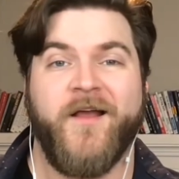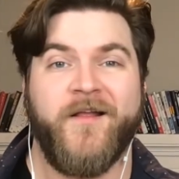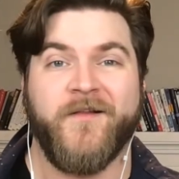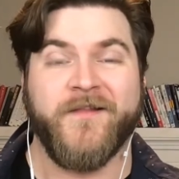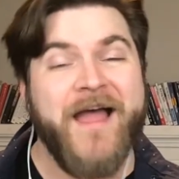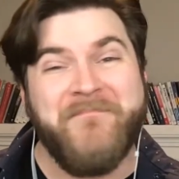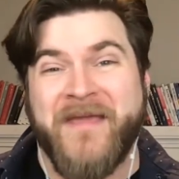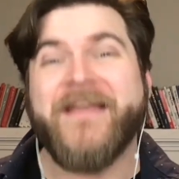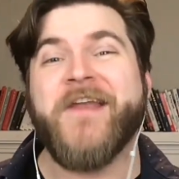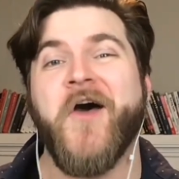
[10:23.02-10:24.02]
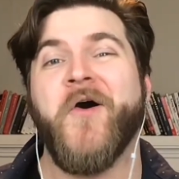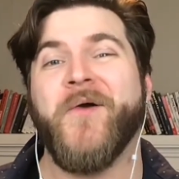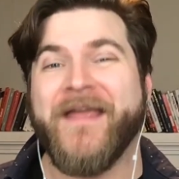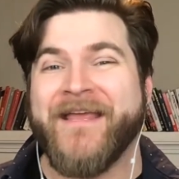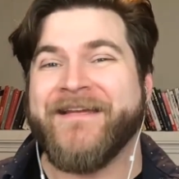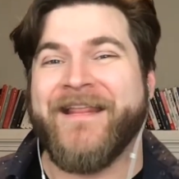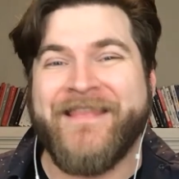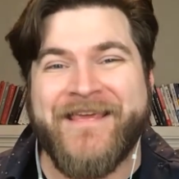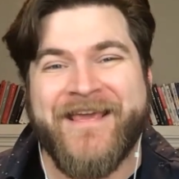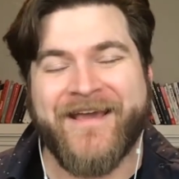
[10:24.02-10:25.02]
Let me know in
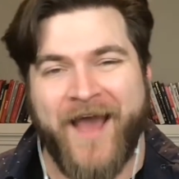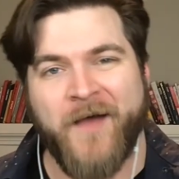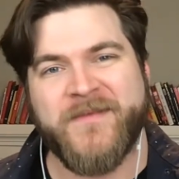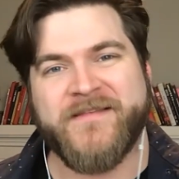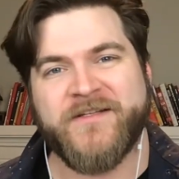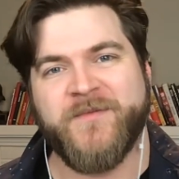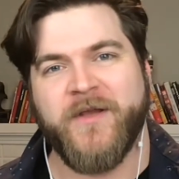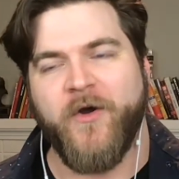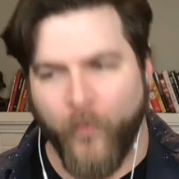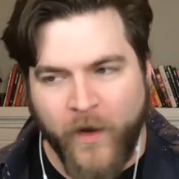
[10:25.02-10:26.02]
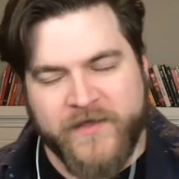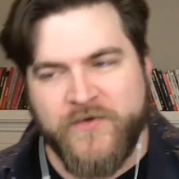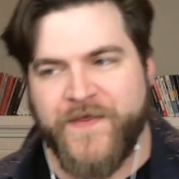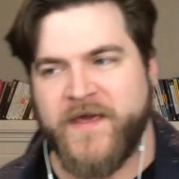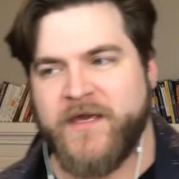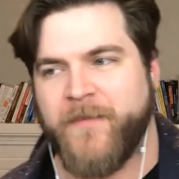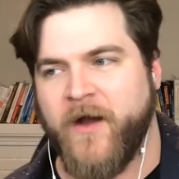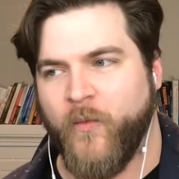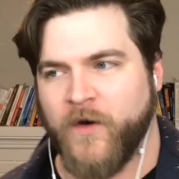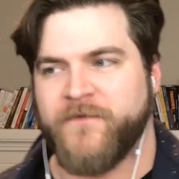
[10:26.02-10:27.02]
the comment section below what you think
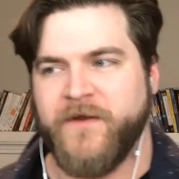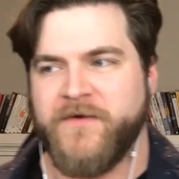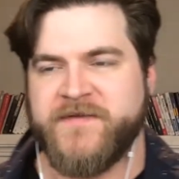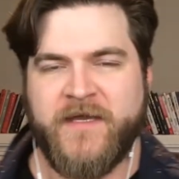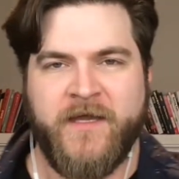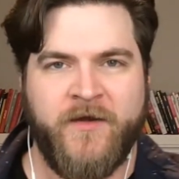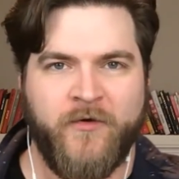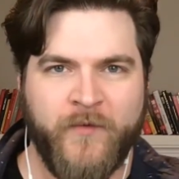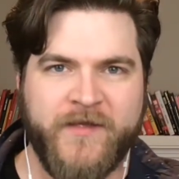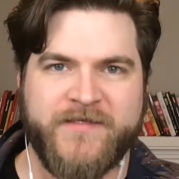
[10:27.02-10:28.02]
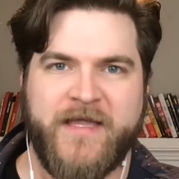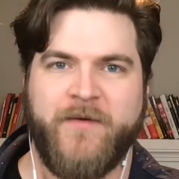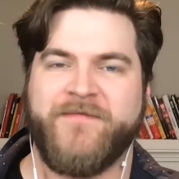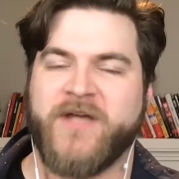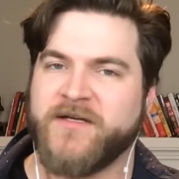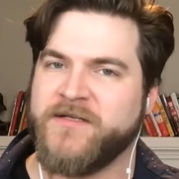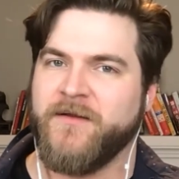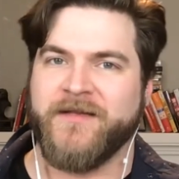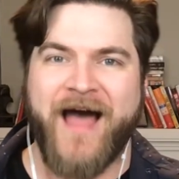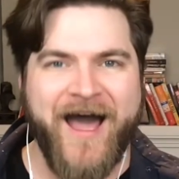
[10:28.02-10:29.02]
about workflows in real estate. We've talked a
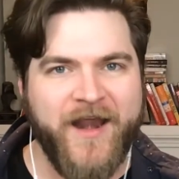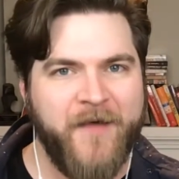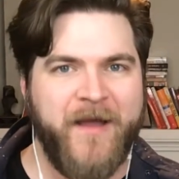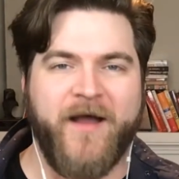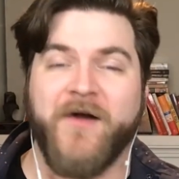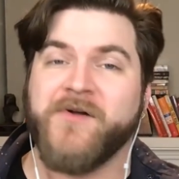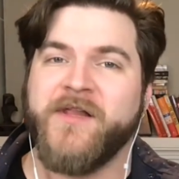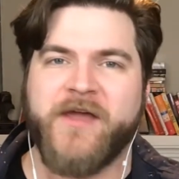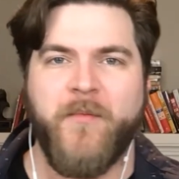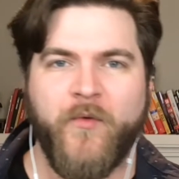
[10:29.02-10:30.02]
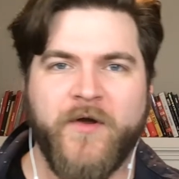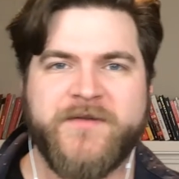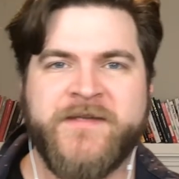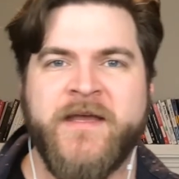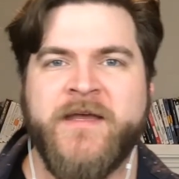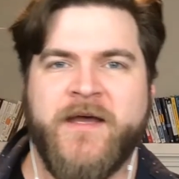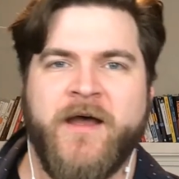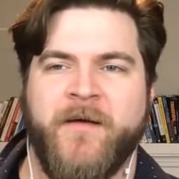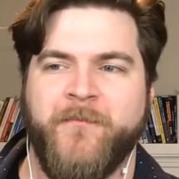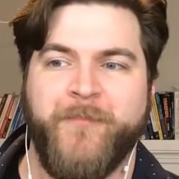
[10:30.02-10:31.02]
lot about how ClickUp works,
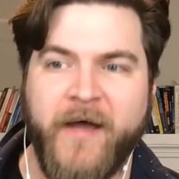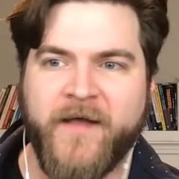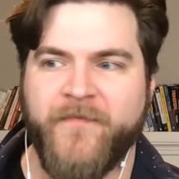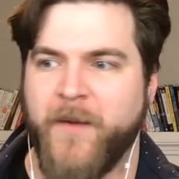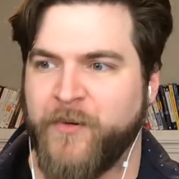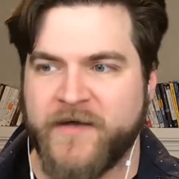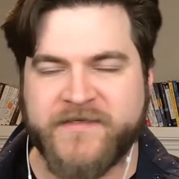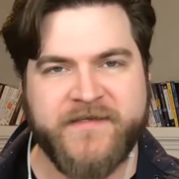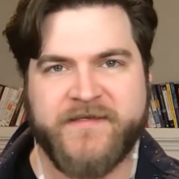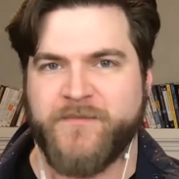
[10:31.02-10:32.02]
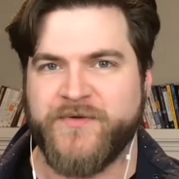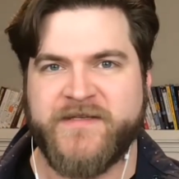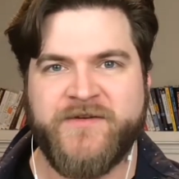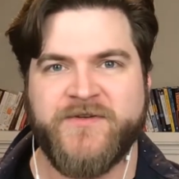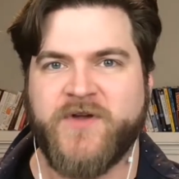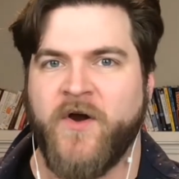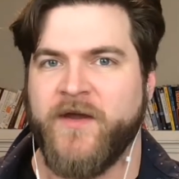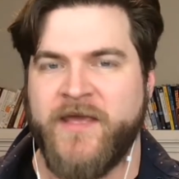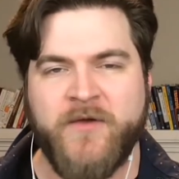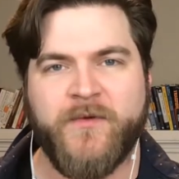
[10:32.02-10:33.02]
but processes and procedures
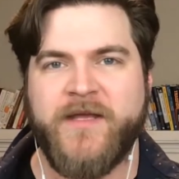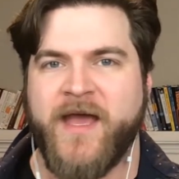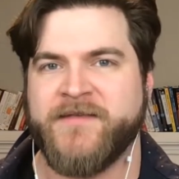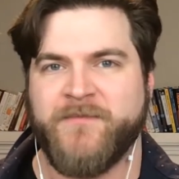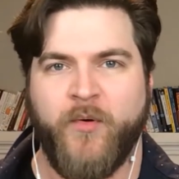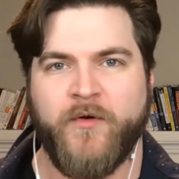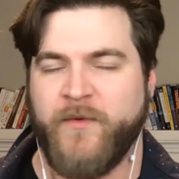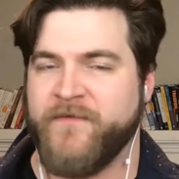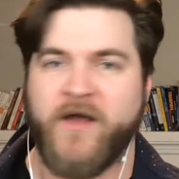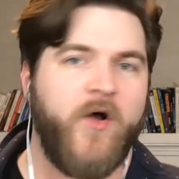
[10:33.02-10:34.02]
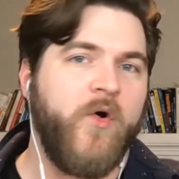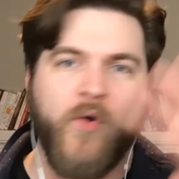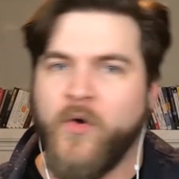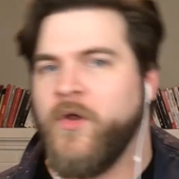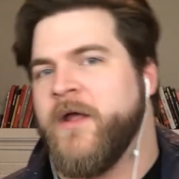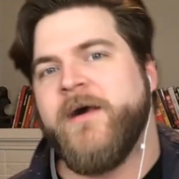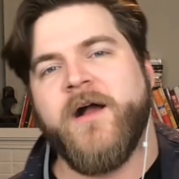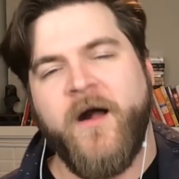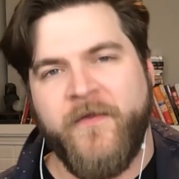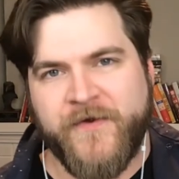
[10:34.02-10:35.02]
are equally as important. We've got a whole
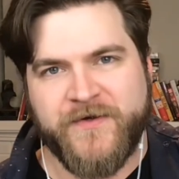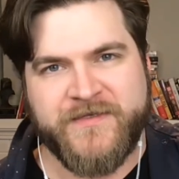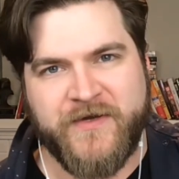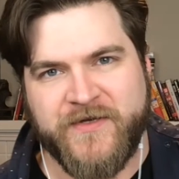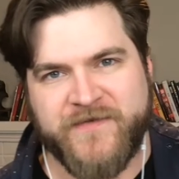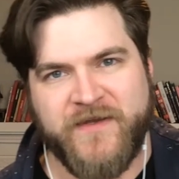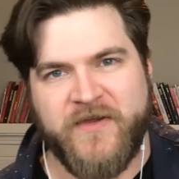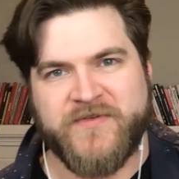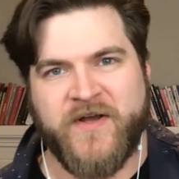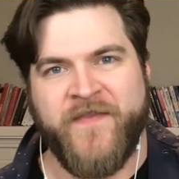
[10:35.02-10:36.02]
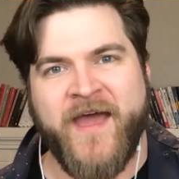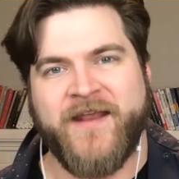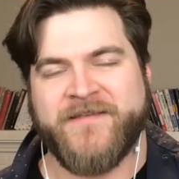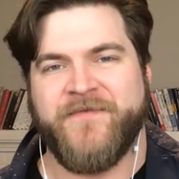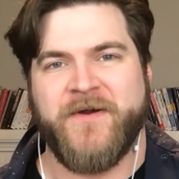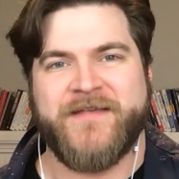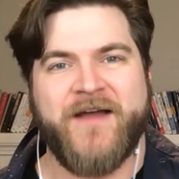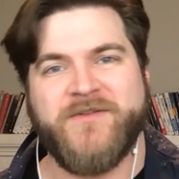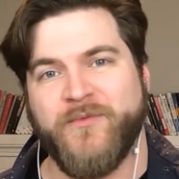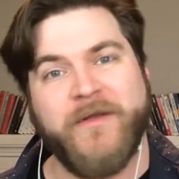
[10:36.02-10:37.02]
other series of videos on that as far as
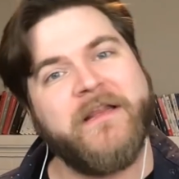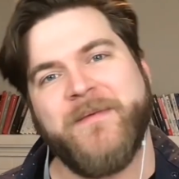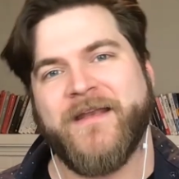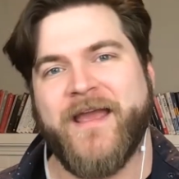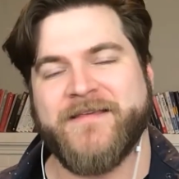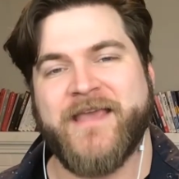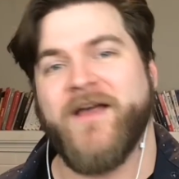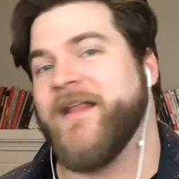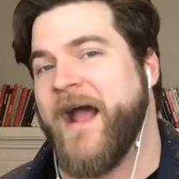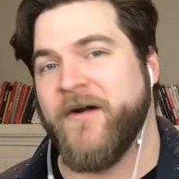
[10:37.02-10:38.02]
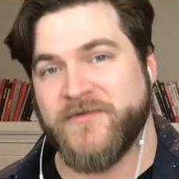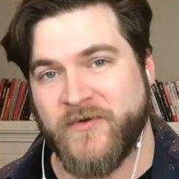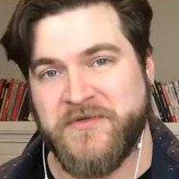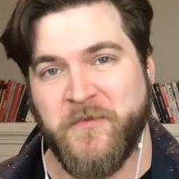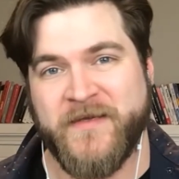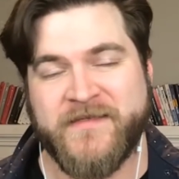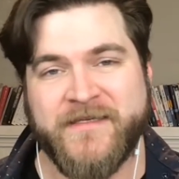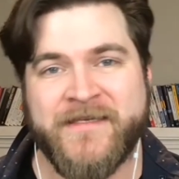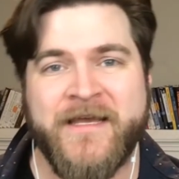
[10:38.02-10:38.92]
how to really begin to scale and outsource your business.